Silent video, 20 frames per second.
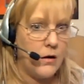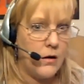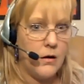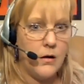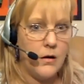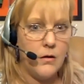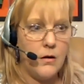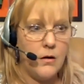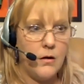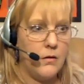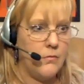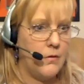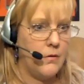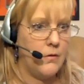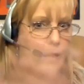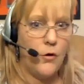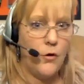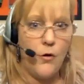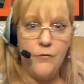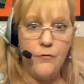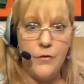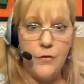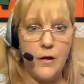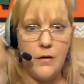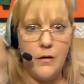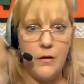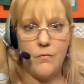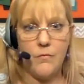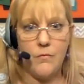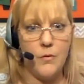I uh, I don't know if
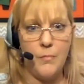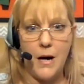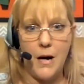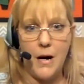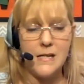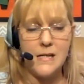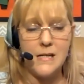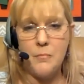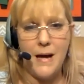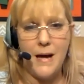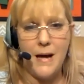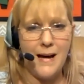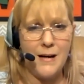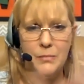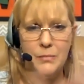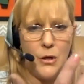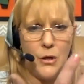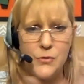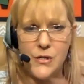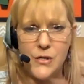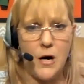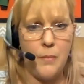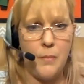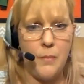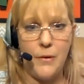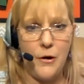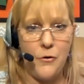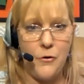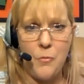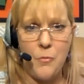they, the boxing bag blows up,
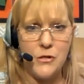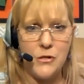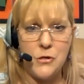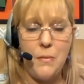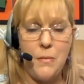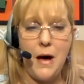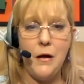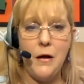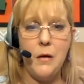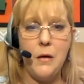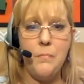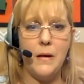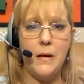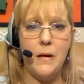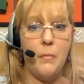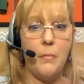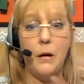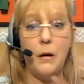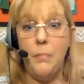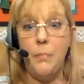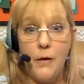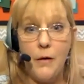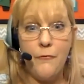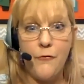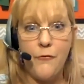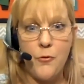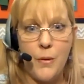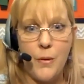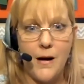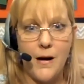I don't know much about it, but how about a pump
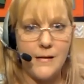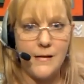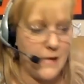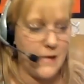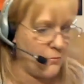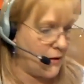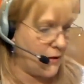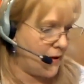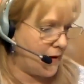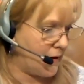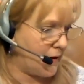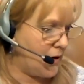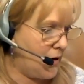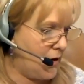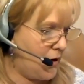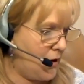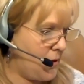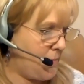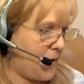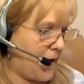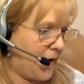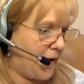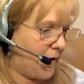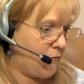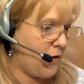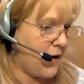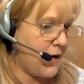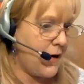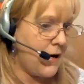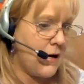for the boxing bag, bag
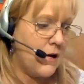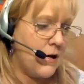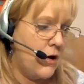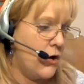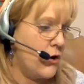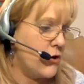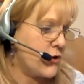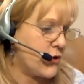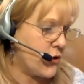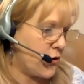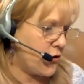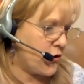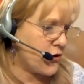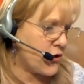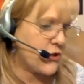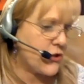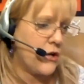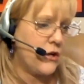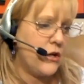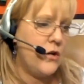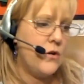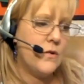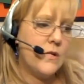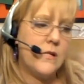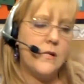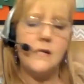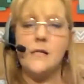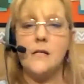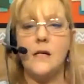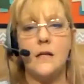right? So you're just going to use
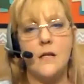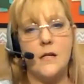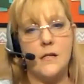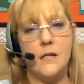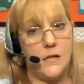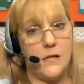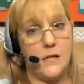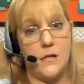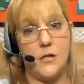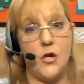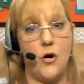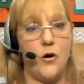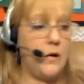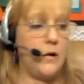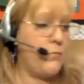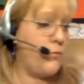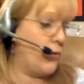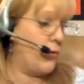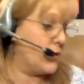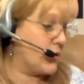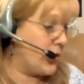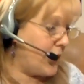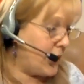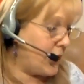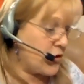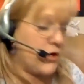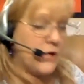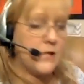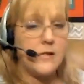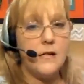things like this as a starting point. So
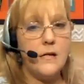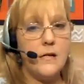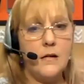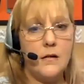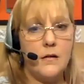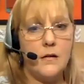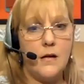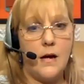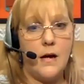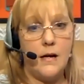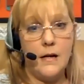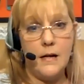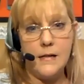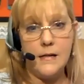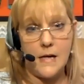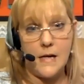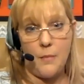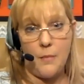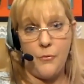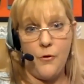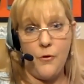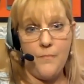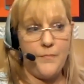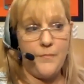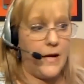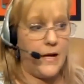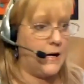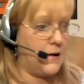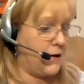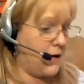that's just an an example,
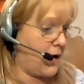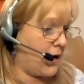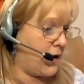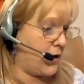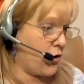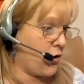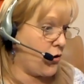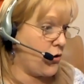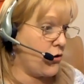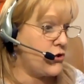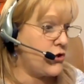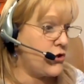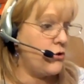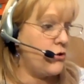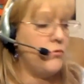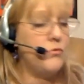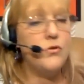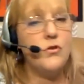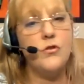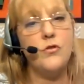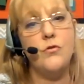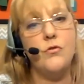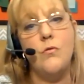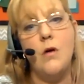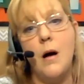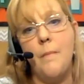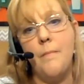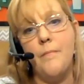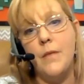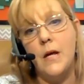and I urge you to,
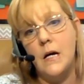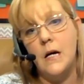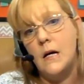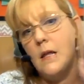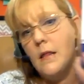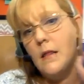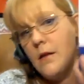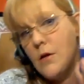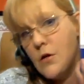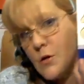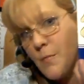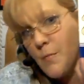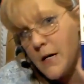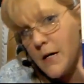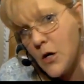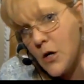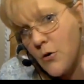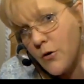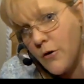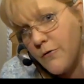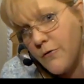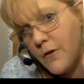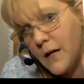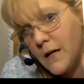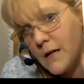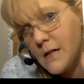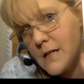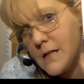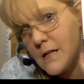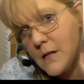um, there's my yoga
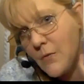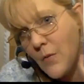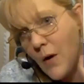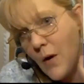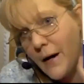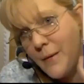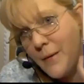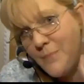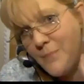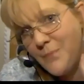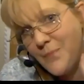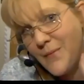fix, right?